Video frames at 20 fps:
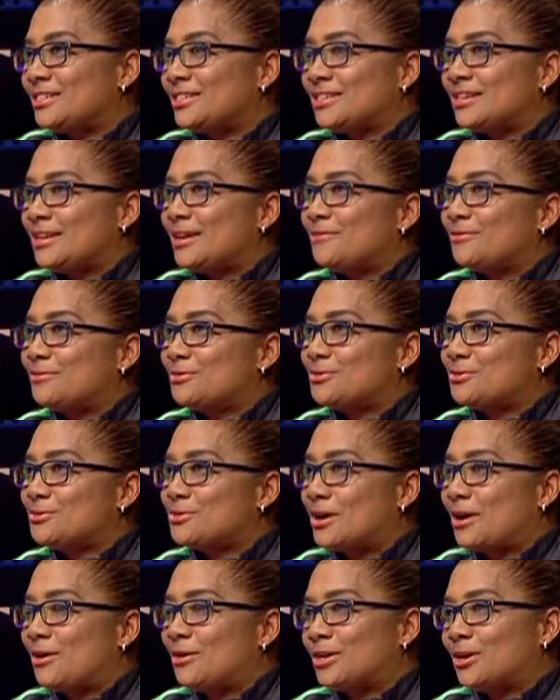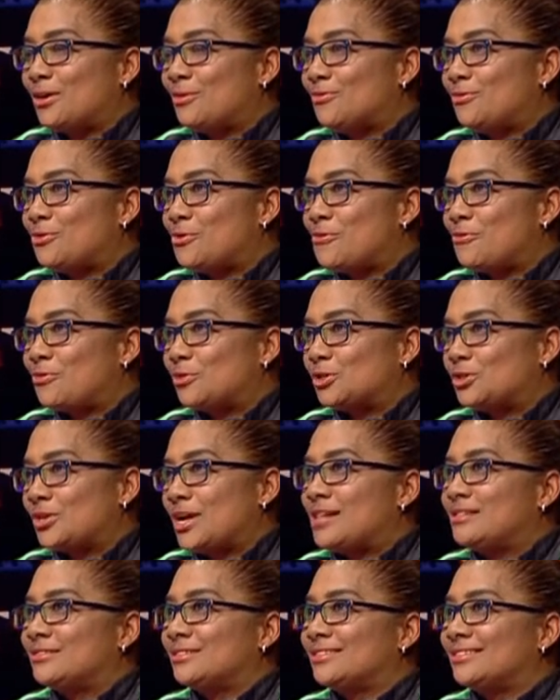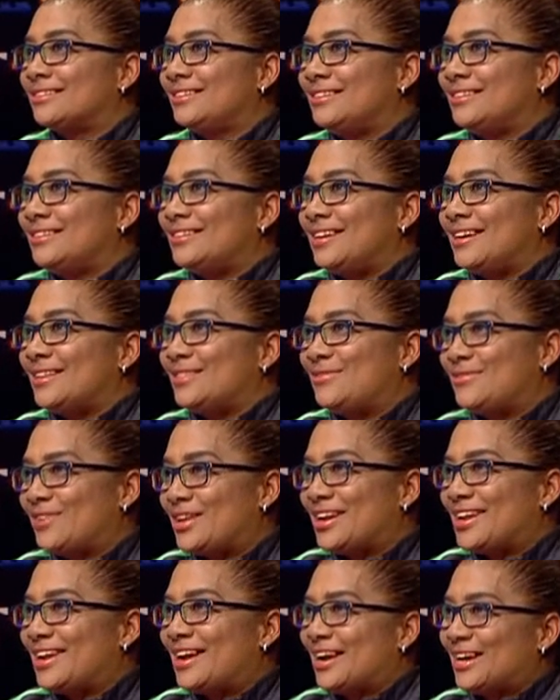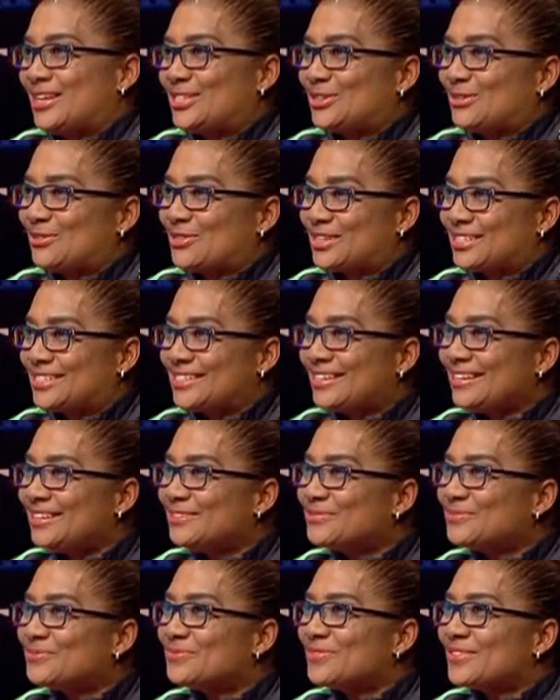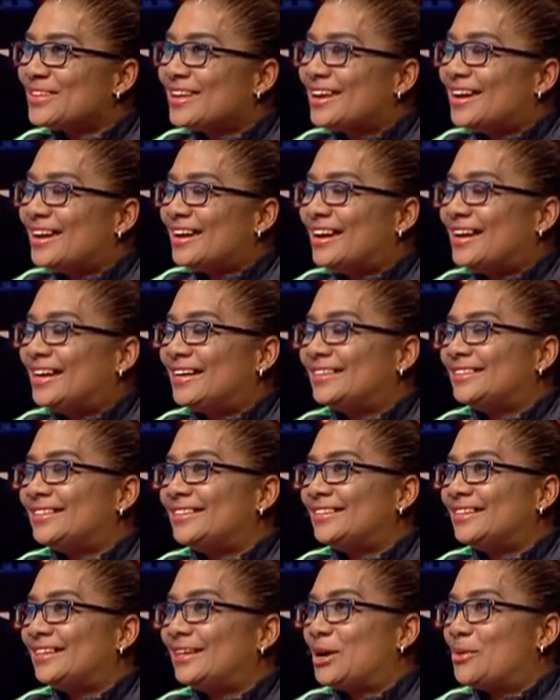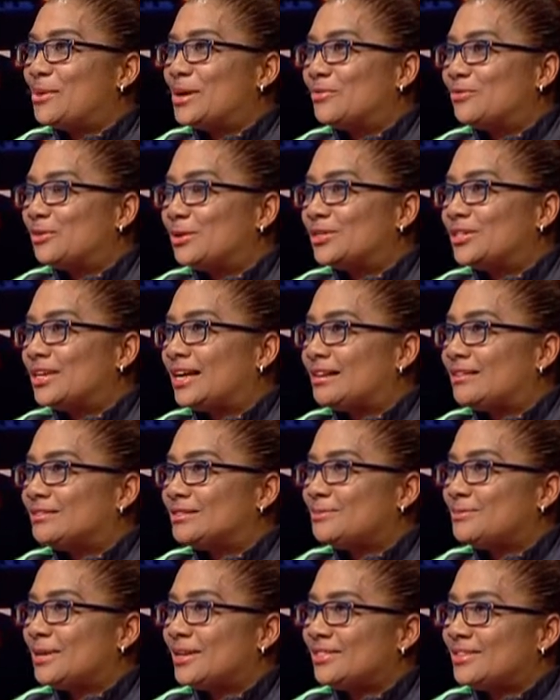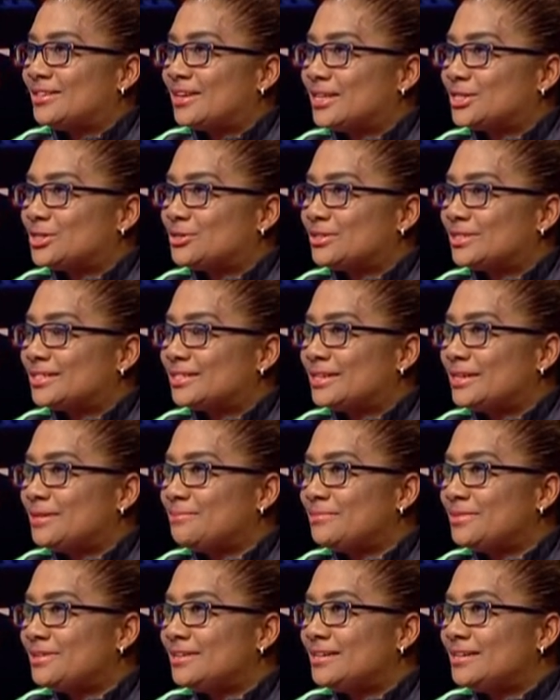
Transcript: enough to go for trials at the very young age of 30. And I went for trials, made the national team.